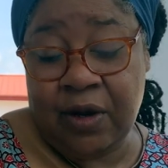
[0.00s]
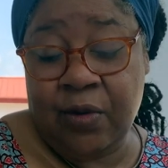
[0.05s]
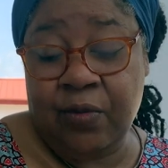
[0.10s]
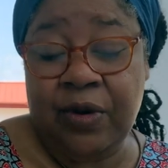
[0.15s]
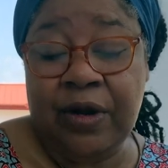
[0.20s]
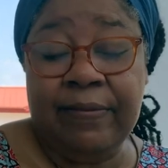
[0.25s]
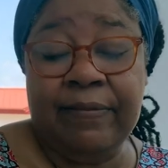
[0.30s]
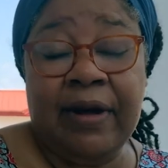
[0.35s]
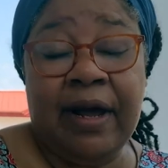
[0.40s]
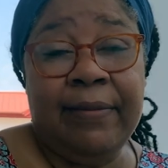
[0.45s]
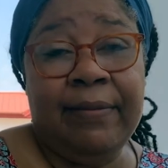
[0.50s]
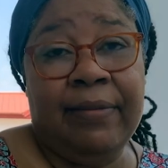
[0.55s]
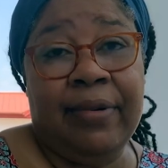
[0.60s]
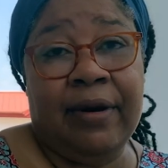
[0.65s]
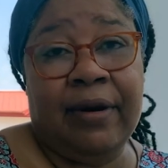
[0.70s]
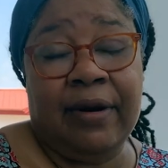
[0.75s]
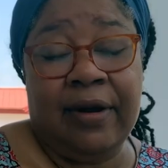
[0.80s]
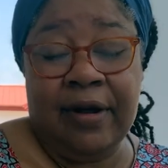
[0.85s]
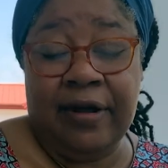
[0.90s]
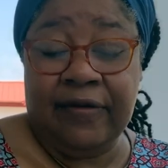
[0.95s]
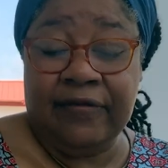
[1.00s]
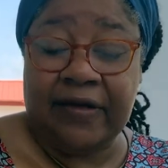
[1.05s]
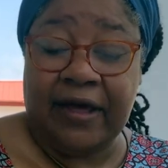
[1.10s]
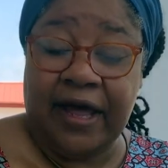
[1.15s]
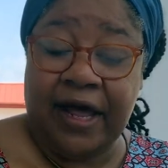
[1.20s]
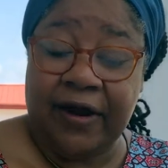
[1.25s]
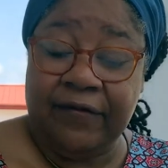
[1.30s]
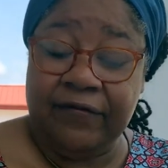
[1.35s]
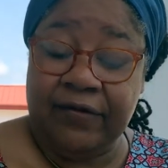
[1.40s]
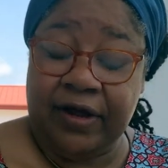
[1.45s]
Remember the
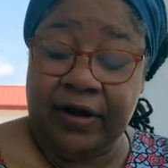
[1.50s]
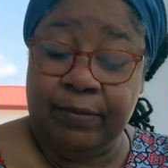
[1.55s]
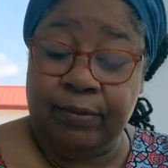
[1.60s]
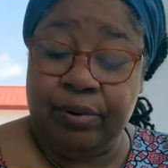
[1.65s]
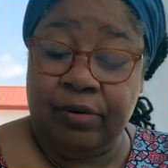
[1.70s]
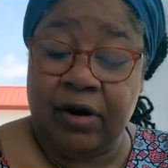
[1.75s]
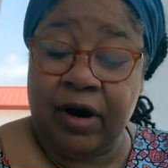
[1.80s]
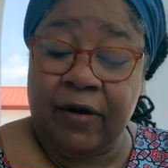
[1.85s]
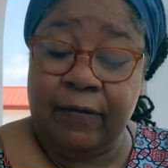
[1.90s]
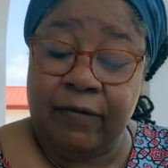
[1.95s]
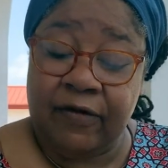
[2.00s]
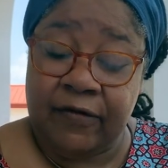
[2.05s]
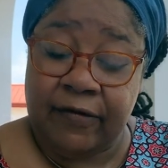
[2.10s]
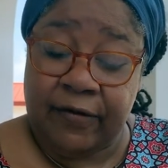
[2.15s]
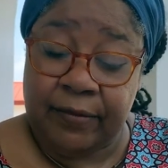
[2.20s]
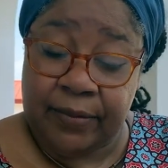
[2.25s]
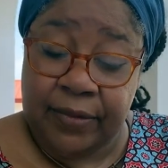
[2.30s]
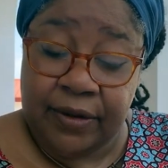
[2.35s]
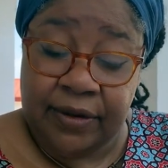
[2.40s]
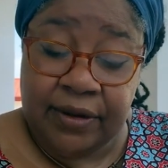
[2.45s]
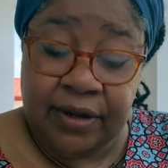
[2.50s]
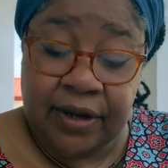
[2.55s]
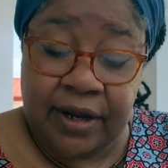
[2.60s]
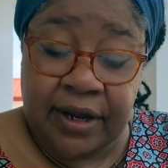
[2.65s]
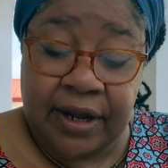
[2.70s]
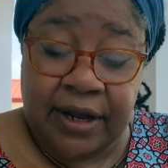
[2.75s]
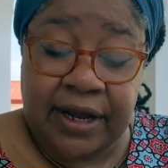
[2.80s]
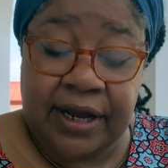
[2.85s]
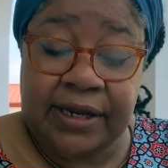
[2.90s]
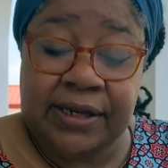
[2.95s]
African proverb,
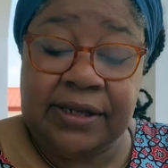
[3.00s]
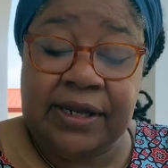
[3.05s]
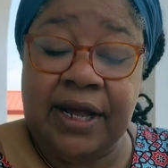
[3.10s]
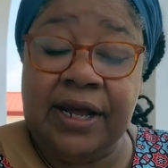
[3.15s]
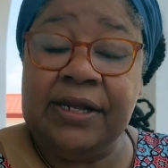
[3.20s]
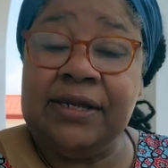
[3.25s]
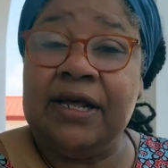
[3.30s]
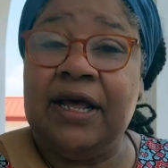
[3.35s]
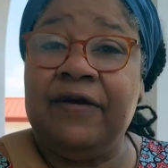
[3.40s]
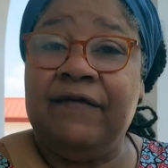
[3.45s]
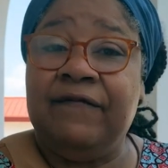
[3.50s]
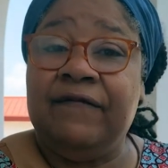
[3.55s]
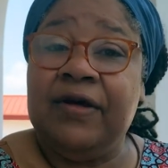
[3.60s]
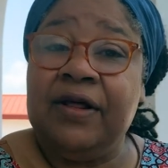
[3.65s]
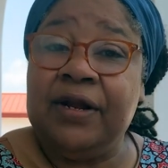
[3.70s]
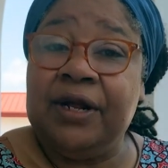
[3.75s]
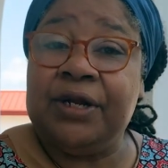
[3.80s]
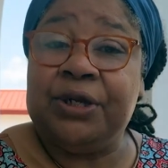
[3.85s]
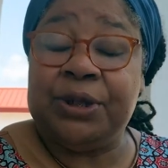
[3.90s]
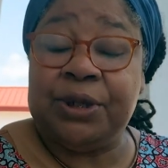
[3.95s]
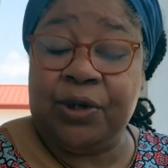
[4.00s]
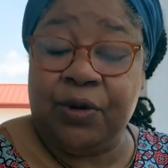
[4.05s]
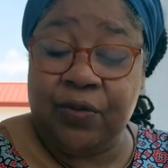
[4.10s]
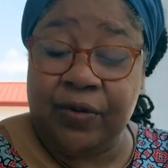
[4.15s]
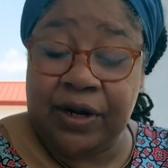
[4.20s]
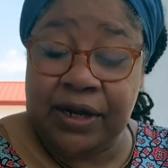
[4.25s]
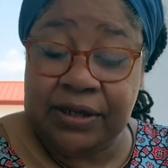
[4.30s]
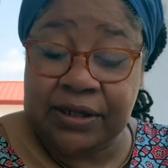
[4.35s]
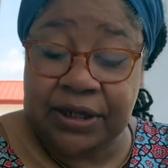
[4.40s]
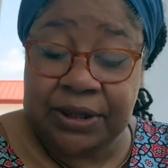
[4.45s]
"It takes a village to
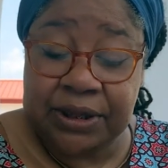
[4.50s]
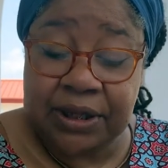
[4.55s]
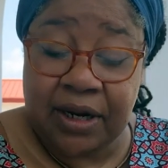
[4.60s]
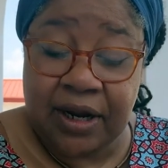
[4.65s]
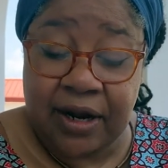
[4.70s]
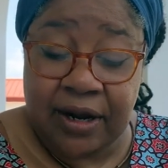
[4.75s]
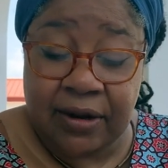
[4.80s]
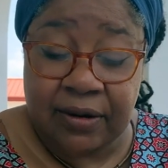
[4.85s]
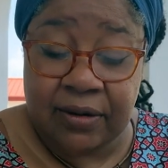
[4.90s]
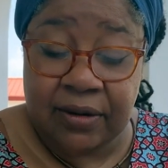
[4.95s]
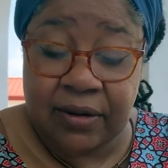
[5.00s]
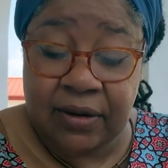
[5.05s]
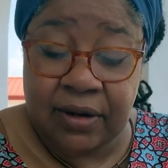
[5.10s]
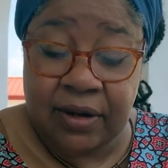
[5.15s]
raise a child."